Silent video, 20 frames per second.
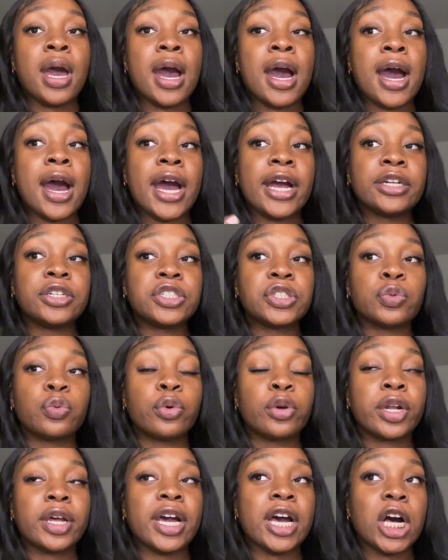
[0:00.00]
I just
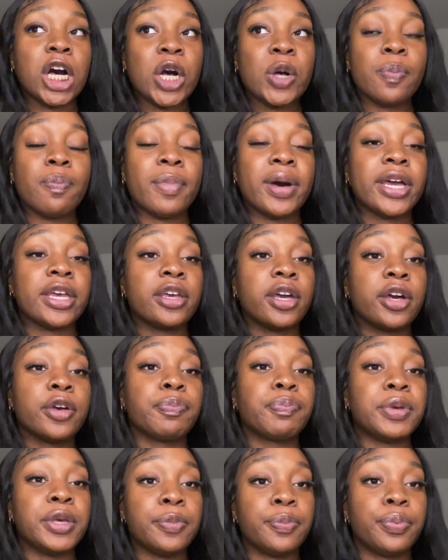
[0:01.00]
want to help my young
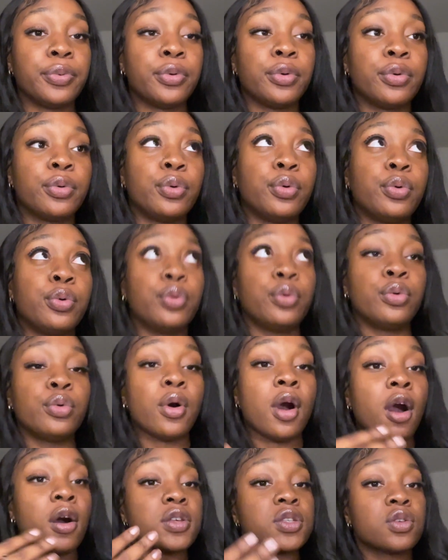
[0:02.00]
people who
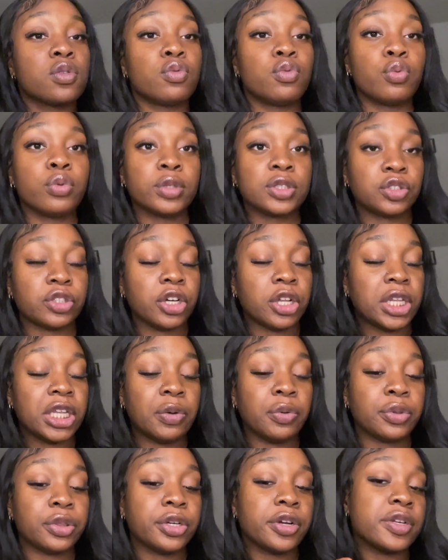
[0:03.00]
also were struggling
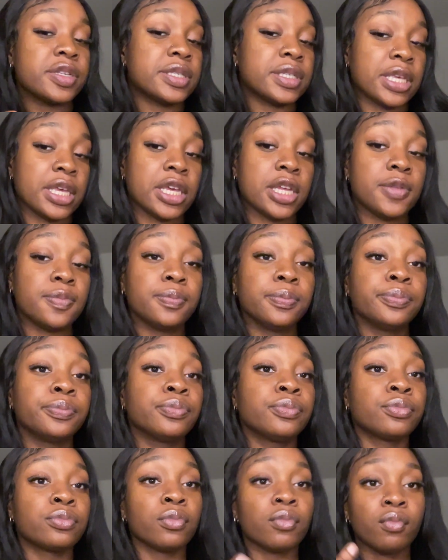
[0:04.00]
with their skin
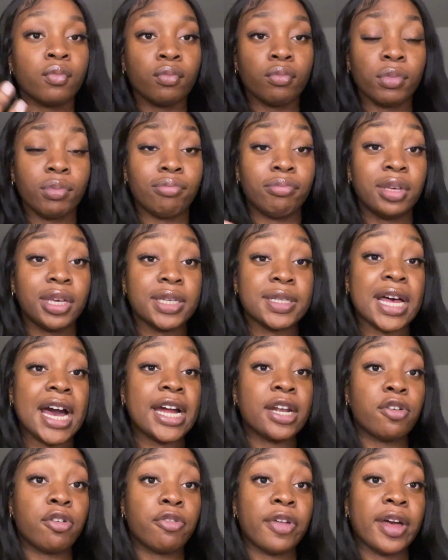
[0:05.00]
because I
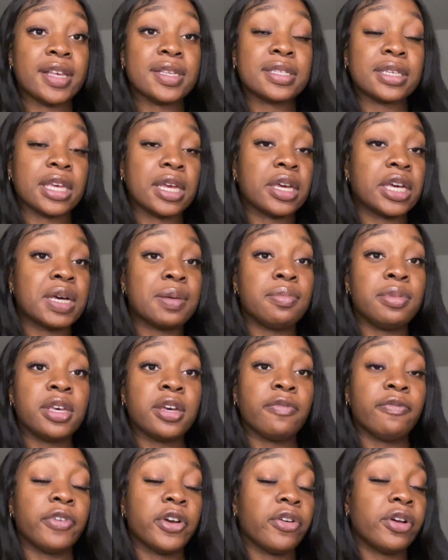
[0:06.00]
know that skin could be a
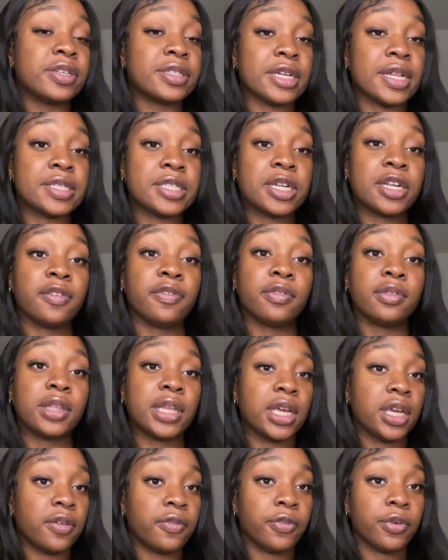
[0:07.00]
very sensitive
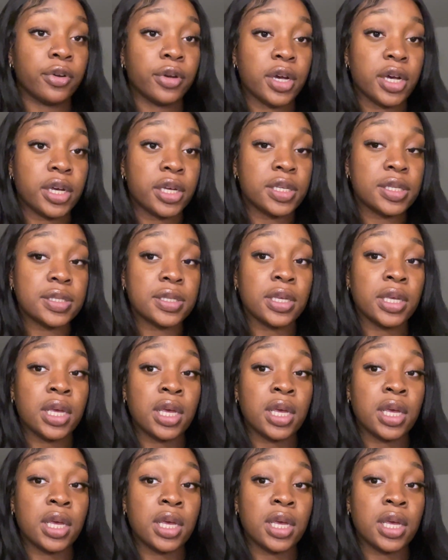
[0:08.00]
thing for us.